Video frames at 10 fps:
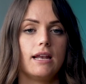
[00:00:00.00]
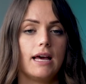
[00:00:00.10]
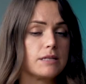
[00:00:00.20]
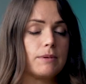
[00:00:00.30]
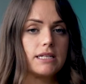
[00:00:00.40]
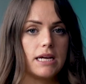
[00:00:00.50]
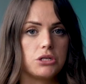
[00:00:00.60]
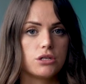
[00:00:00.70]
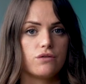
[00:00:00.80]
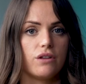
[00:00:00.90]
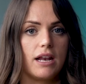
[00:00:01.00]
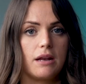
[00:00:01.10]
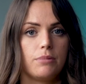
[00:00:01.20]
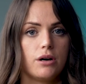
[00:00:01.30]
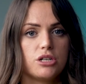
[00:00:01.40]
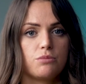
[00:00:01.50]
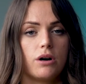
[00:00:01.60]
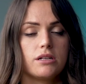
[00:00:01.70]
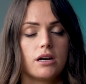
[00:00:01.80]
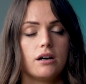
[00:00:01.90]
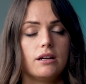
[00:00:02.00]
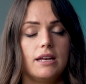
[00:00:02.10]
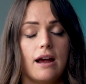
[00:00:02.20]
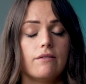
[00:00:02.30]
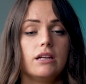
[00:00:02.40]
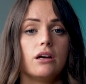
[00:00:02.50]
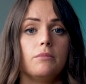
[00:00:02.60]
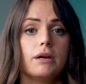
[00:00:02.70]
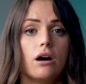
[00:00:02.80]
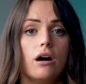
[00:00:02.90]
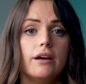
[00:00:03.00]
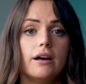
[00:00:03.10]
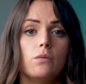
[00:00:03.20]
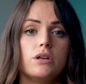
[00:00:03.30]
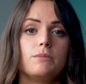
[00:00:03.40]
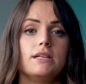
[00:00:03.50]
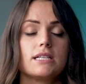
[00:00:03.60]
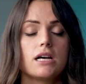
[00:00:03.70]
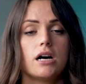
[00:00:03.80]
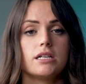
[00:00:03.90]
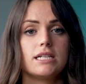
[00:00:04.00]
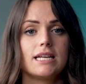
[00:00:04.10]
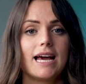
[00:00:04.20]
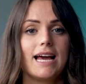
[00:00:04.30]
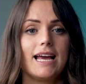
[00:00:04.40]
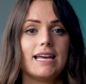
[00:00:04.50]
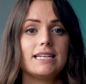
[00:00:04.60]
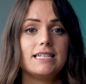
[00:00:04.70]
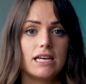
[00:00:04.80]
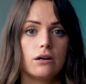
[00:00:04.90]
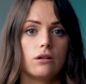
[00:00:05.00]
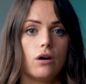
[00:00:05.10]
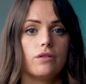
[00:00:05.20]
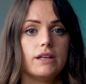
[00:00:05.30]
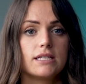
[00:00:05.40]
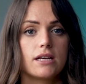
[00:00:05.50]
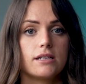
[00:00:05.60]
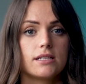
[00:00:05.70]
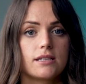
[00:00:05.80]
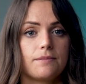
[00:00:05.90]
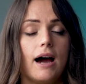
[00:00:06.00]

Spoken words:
expectations for the land purchase price are inherently going to be higher, which means it's harder to get a deal on these sites.